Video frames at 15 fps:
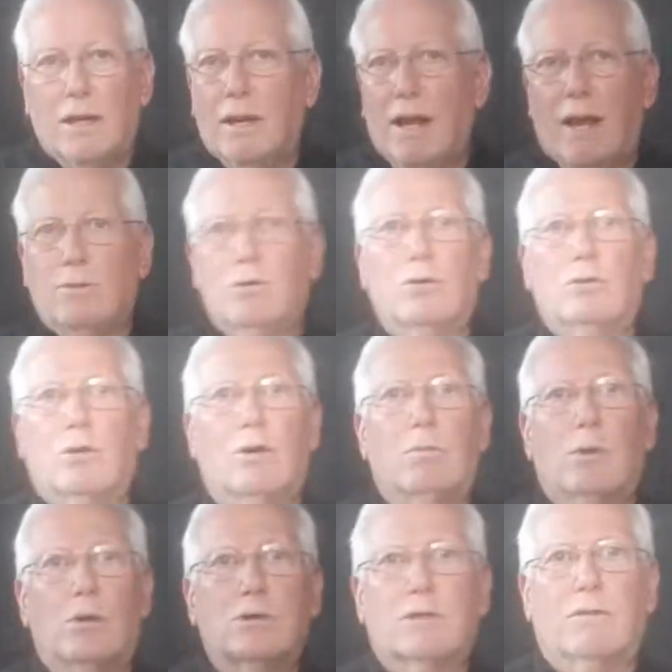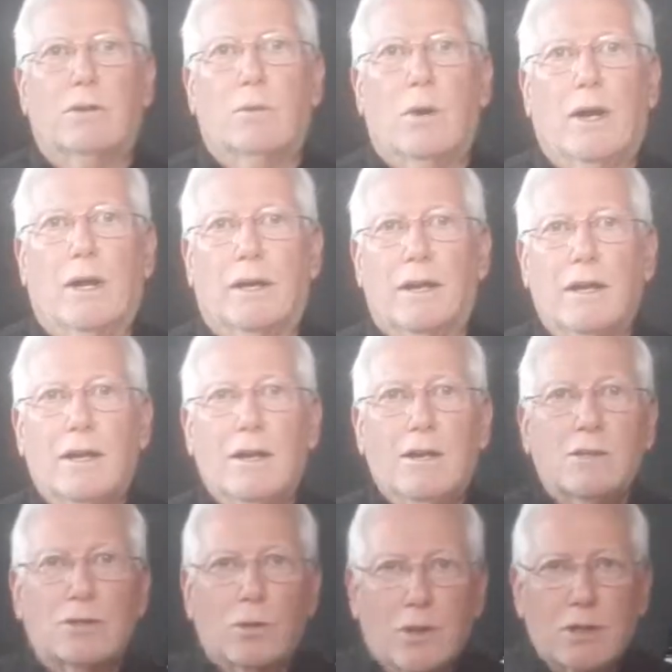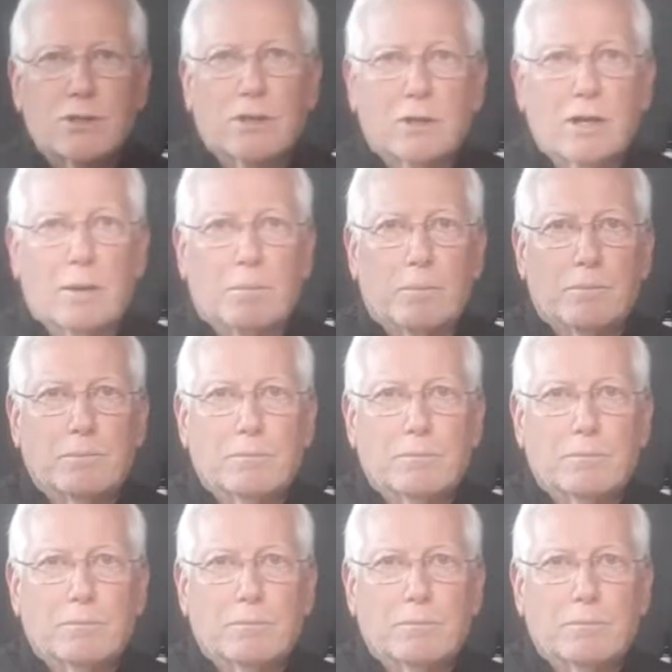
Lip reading: and you throw most of it away. So here's a tip.